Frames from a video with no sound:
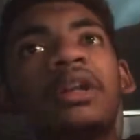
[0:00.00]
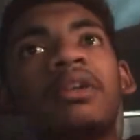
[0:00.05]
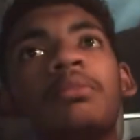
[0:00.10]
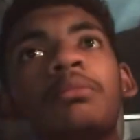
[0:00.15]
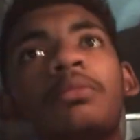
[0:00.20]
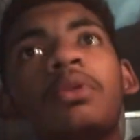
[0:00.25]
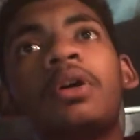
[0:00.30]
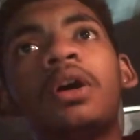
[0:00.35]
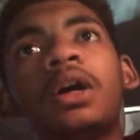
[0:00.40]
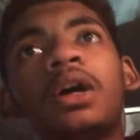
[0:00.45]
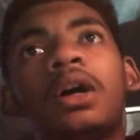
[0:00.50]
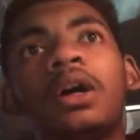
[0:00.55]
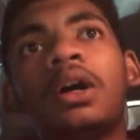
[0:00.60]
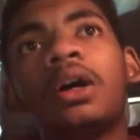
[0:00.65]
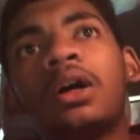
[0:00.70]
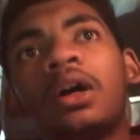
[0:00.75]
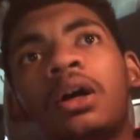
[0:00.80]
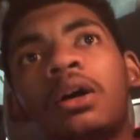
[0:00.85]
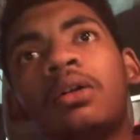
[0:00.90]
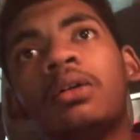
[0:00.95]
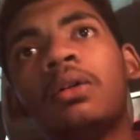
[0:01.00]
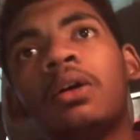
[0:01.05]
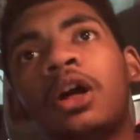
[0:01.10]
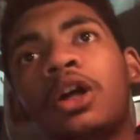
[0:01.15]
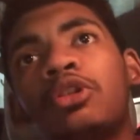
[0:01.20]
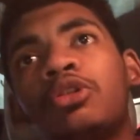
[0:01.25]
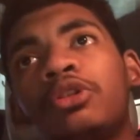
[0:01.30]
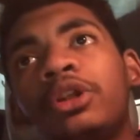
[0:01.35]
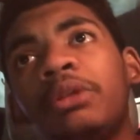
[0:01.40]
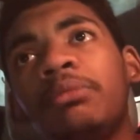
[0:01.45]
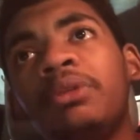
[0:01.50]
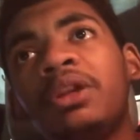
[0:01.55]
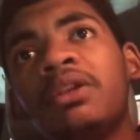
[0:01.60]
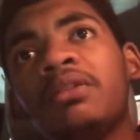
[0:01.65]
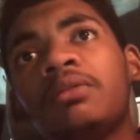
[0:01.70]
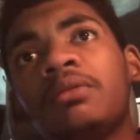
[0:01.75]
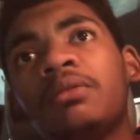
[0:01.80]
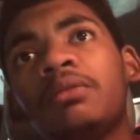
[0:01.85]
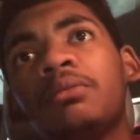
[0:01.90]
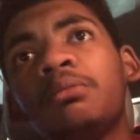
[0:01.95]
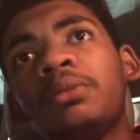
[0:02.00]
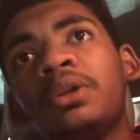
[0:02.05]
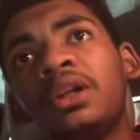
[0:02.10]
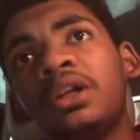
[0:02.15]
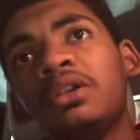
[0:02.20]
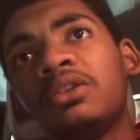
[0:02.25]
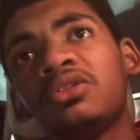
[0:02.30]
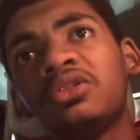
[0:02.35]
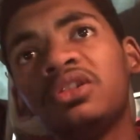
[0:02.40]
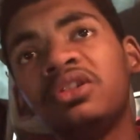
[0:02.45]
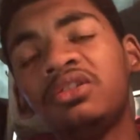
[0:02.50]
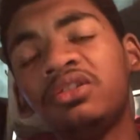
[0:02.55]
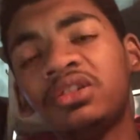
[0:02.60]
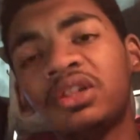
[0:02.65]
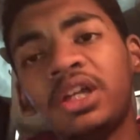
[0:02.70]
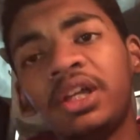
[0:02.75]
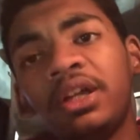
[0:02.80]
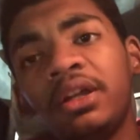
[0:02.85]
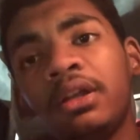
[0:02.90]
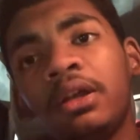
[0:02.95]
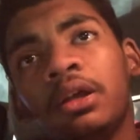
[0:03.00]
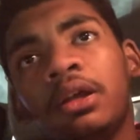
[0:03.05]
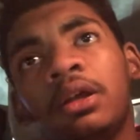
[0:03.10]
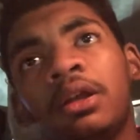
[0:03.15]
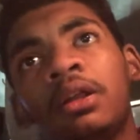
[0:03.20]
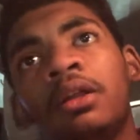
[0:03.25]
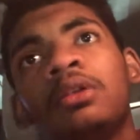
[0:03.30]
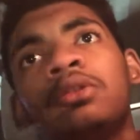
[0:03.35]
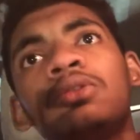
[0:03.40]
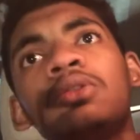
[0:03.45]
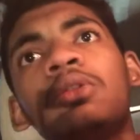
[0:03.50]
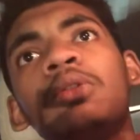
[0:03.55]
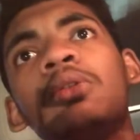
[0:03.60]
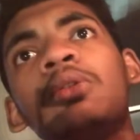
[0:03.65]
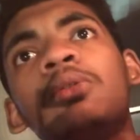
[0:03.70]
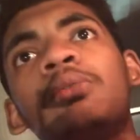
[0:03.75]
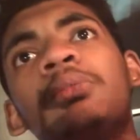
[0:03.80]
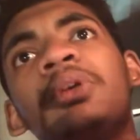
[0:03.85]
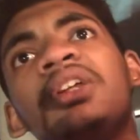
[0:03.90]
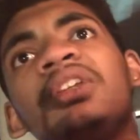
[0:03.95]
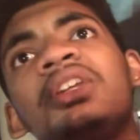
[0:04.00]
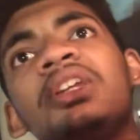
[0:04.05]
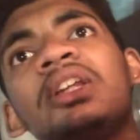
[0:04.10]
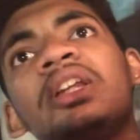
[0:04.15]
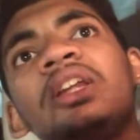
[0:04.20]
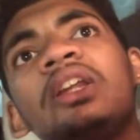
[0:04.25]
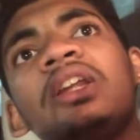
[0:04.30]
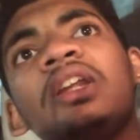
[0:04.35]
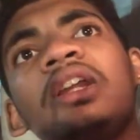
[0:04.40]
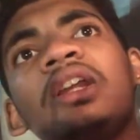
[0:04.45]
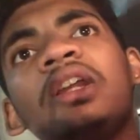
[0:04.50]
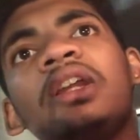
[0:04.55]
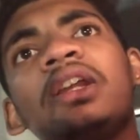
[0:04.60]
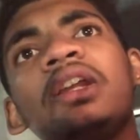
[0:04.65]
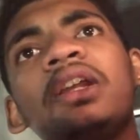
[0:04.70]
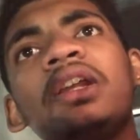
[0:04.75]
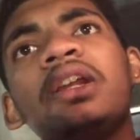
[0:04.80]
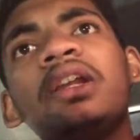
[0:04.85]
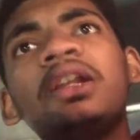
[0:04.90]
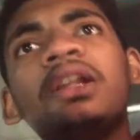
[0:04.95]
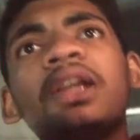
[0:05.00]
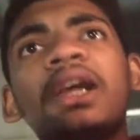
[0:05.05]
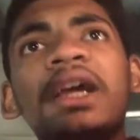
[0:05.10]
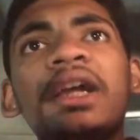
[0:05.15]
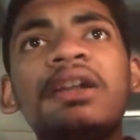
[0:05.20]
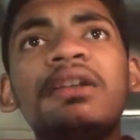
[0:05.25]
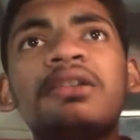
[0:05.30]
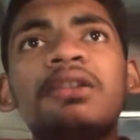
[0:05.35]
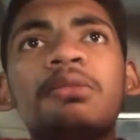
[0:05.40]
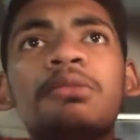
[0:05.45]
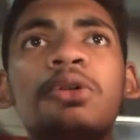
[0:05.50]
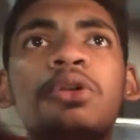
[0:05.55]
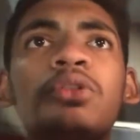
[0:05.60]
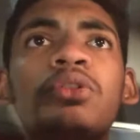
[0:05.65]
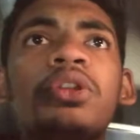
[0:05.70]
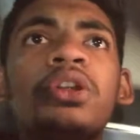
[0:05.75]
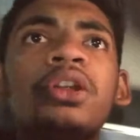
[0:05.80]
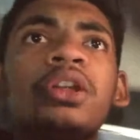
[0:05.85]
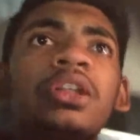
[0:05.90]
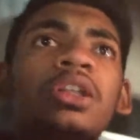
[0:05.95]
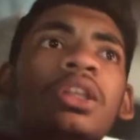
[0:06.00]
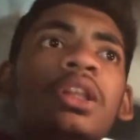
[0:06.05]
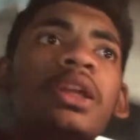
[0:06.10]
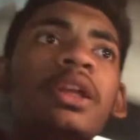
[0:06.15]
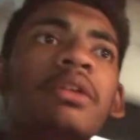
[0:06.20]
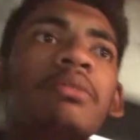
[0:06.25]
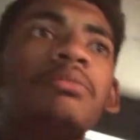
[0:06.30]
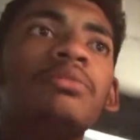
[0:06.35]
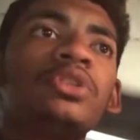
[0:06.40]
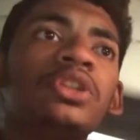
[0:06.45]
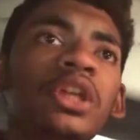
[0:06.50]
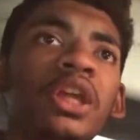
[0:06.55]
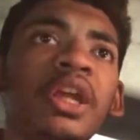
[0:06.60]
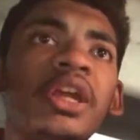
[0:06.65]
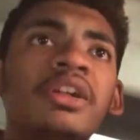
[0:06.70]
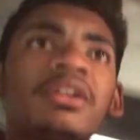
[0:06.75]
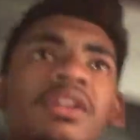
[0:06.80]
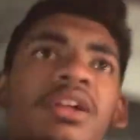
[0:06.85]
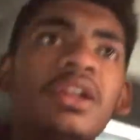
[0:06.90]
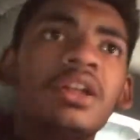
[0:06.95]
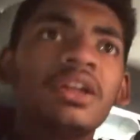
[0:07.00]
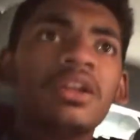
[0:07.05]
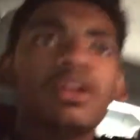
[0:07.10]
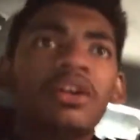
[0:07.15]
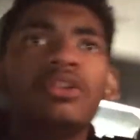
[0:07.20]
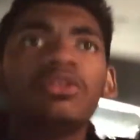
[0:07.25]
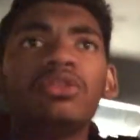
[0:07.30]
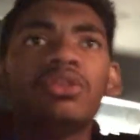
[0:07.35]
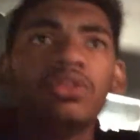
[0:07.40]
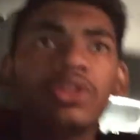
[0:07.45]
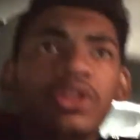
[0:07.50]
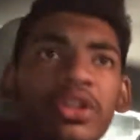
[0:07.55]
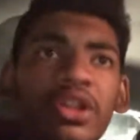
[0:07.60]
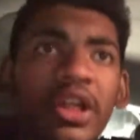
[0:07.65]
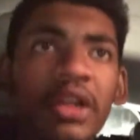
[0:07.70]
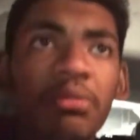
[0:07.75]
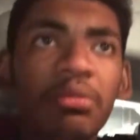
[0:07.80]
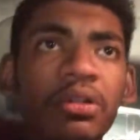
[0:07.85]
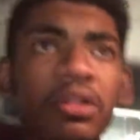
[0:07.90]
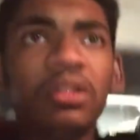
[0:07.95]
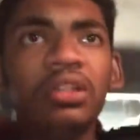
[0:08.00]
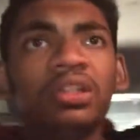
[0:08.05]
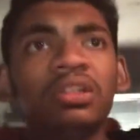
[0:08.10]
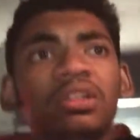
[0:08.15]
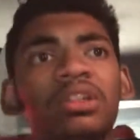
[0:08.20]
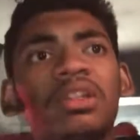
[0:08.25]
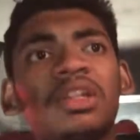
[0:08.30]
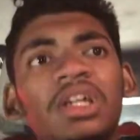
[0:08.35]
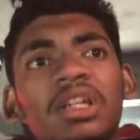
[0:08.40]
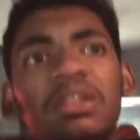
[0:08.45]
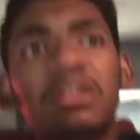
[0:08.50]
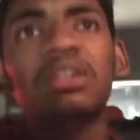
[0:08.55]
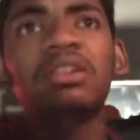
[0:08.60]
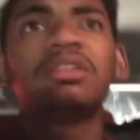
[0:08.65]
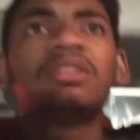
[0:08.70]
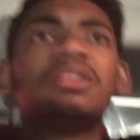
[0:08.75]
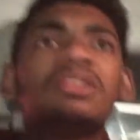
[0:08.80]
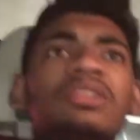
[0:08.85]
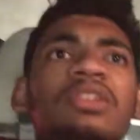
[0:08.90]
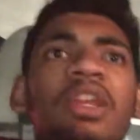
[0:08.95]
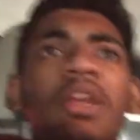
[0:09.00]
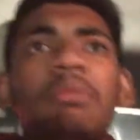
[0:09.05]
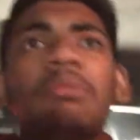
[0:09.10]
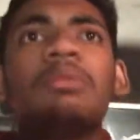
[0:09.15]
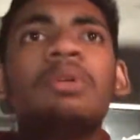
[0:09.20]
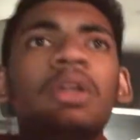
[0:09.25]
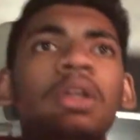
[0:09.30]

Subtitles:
a auto dimming mirrors inside. So basically that's about it in the MG Hector. And also the Triber, it contains the same